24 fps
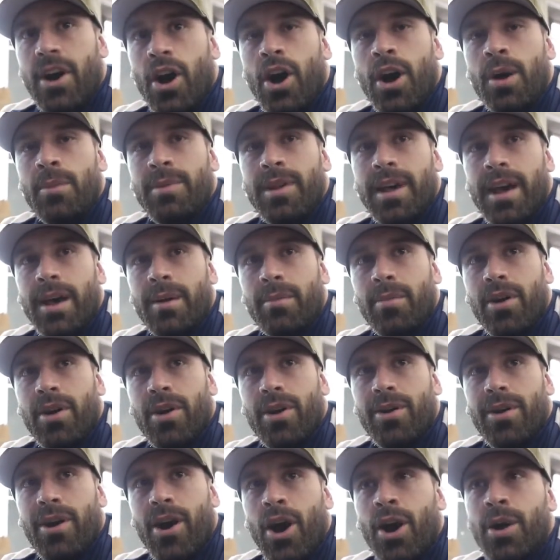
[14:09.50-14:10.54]
Arm day,
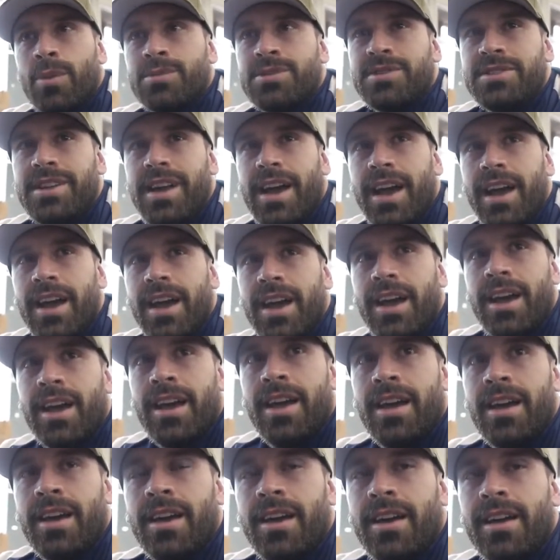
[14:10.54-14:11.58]
bro. Arm. Which day. arm you,
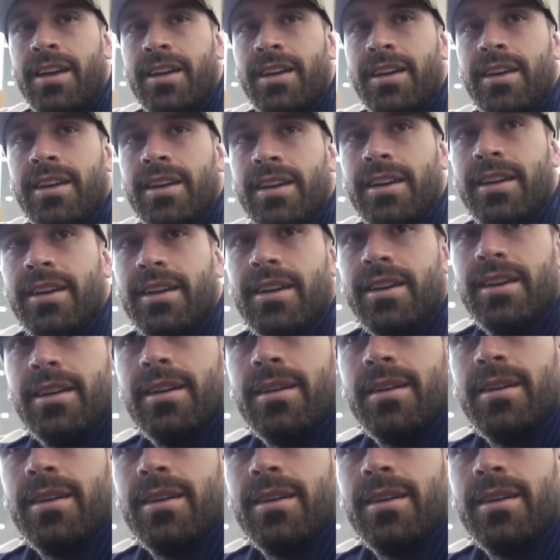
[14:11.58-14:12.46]
what arm you going to work out,